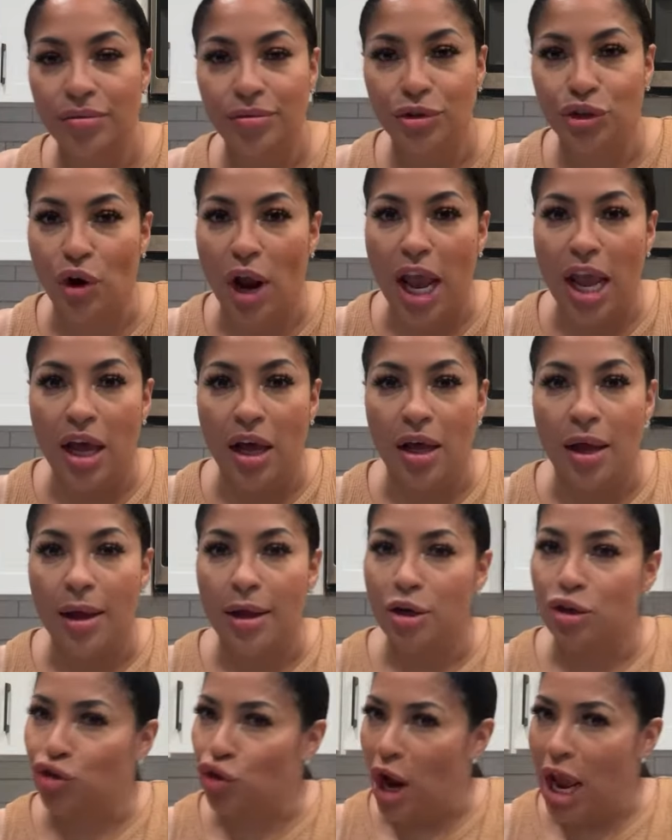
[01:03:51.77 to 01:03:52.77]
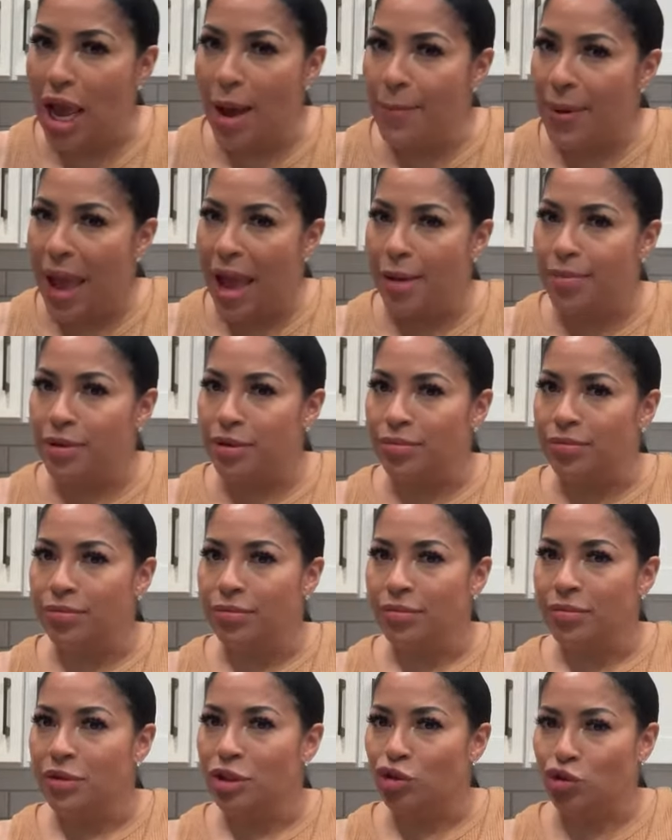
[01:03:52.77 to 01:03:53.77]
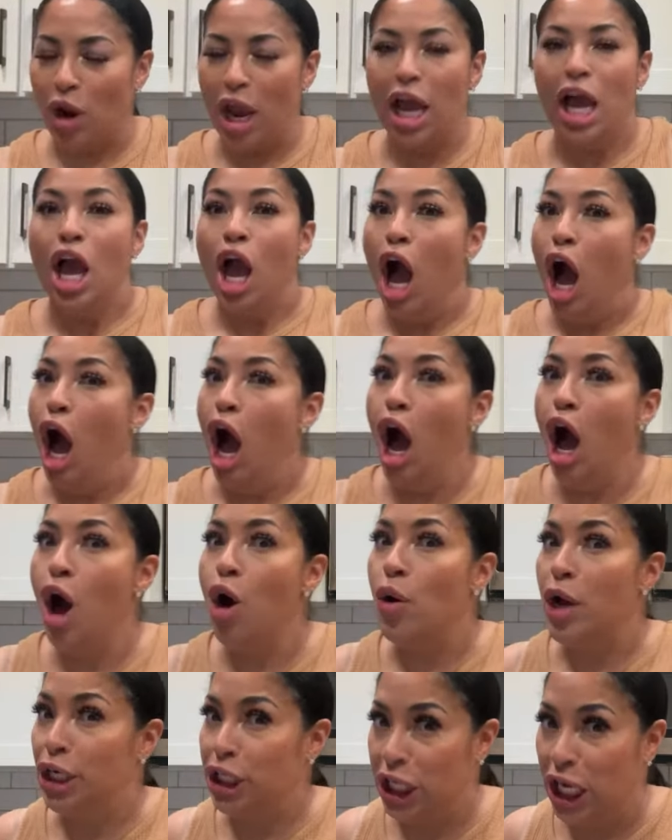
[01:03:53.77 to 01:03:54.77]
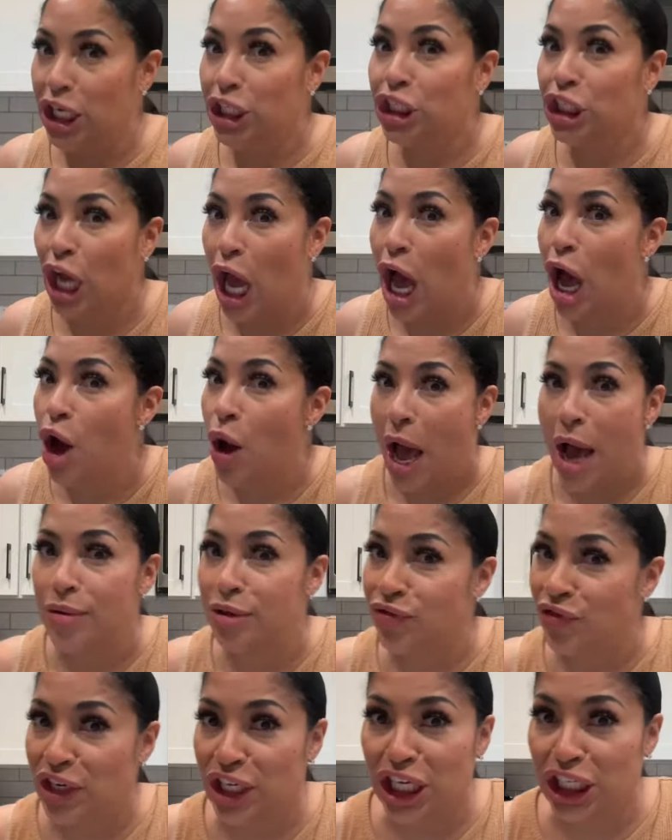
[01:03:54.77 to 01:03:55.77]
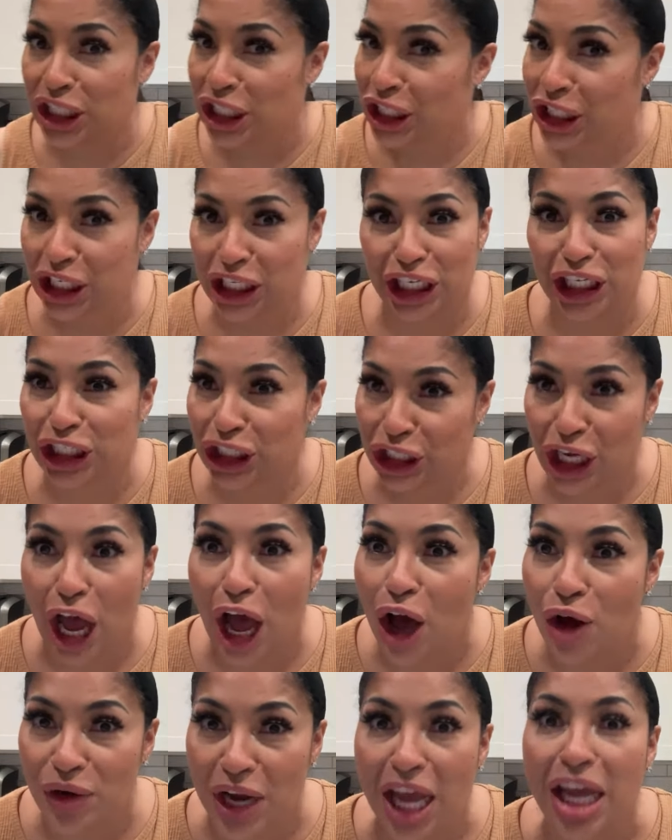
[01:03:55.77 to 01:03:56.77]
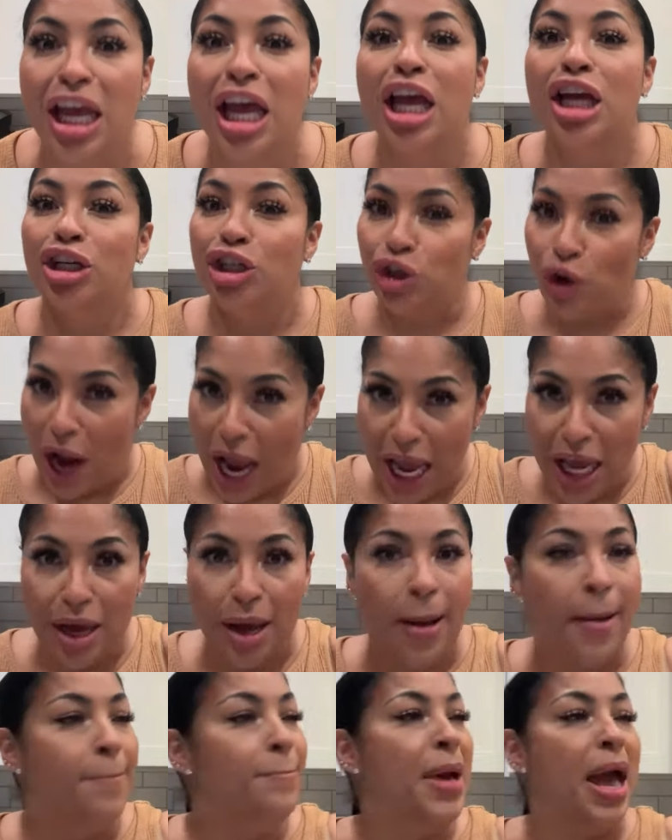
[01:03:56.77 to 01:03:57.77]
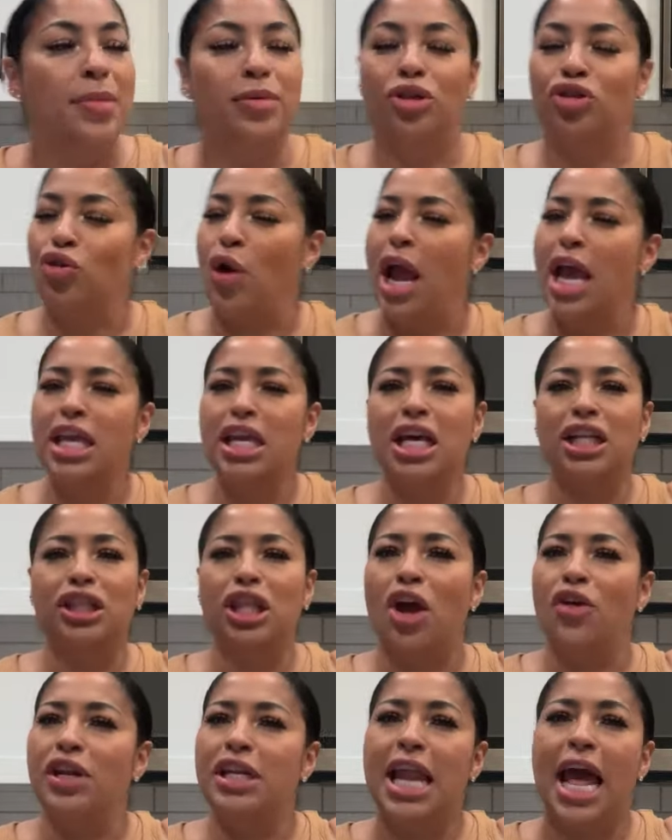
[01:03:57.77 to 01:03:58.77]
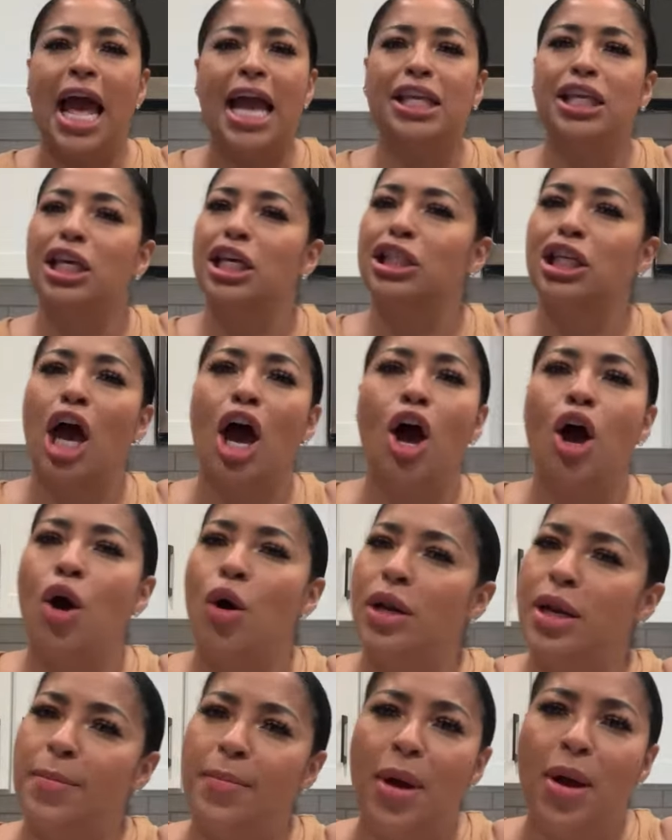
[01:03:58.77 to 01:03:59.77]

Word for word: Draya. Draya, baby. Dre, oh, and Keyshia Cole, I was gonna get the Keyshia Cole day. Draya, baby, Draya, 39 years old, and